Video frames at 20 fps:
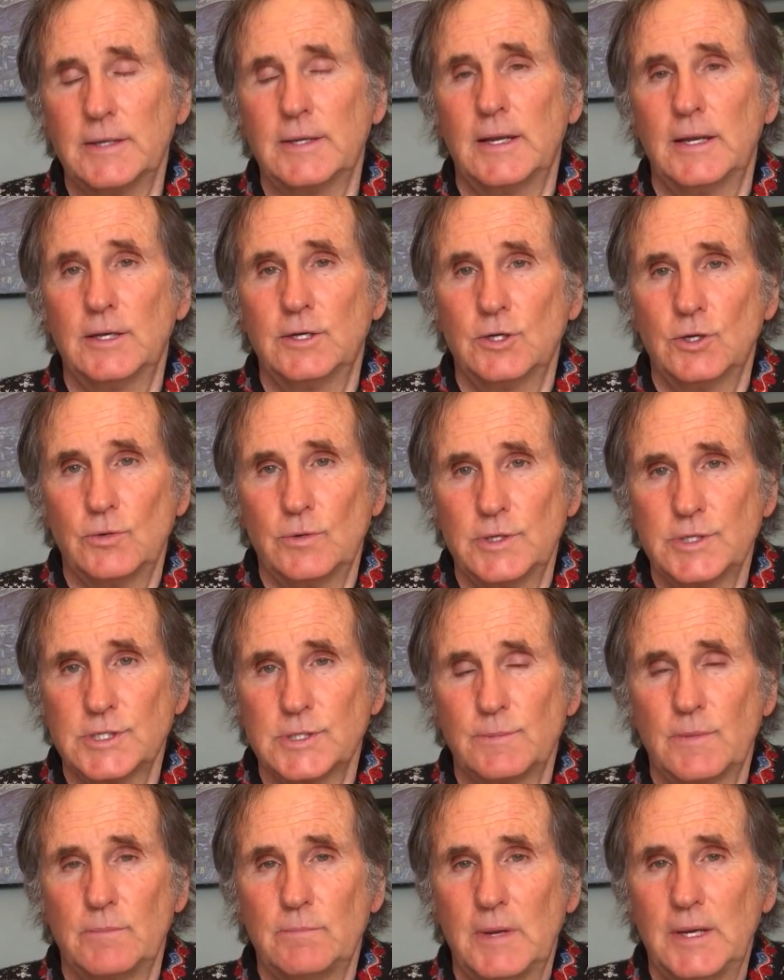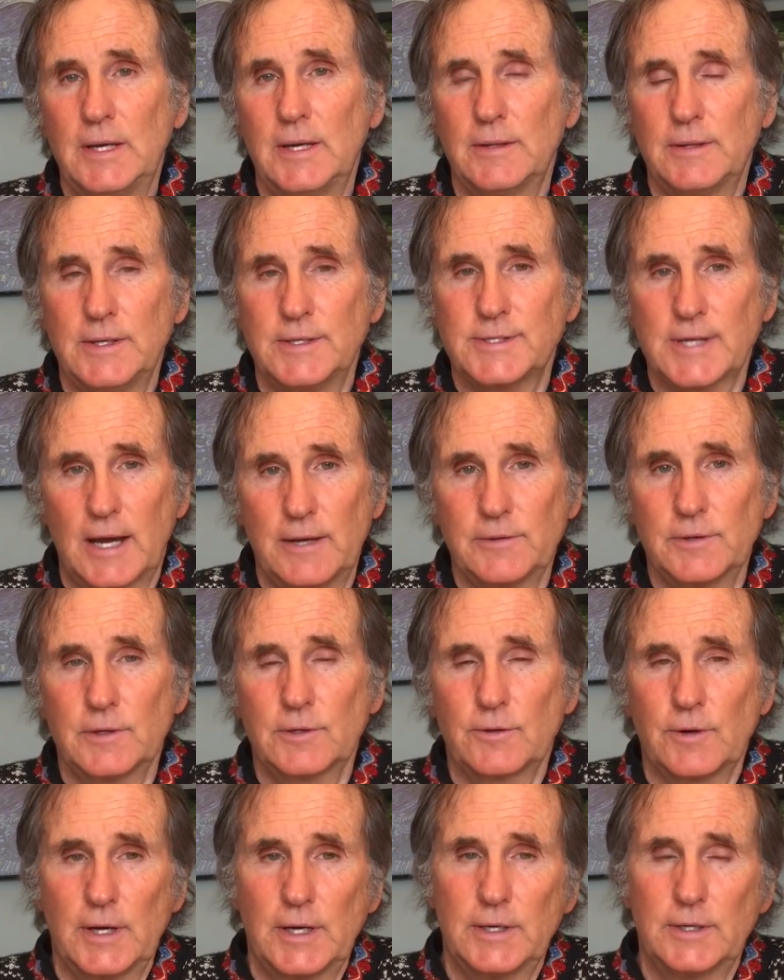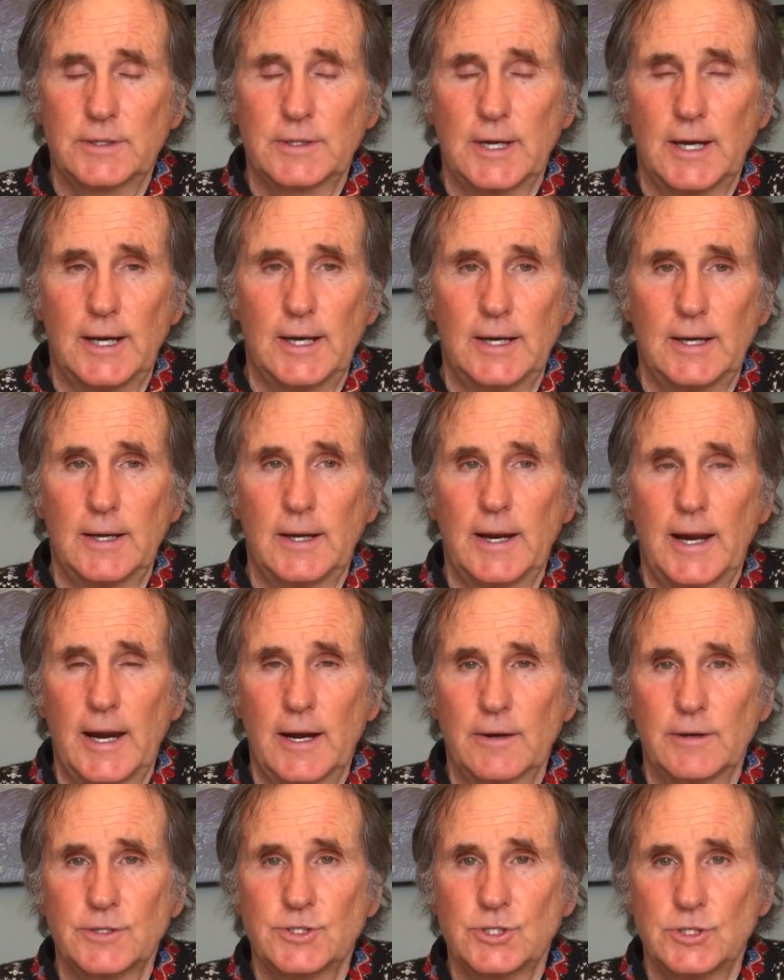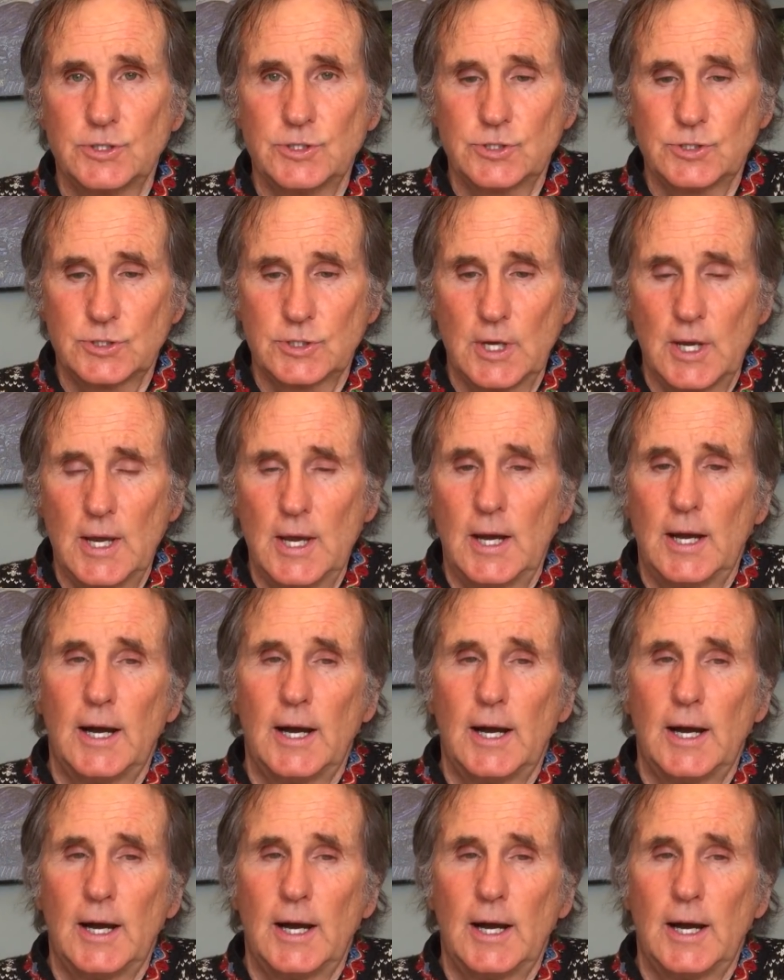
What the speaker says: and Hinduism, and many of these other great heritages,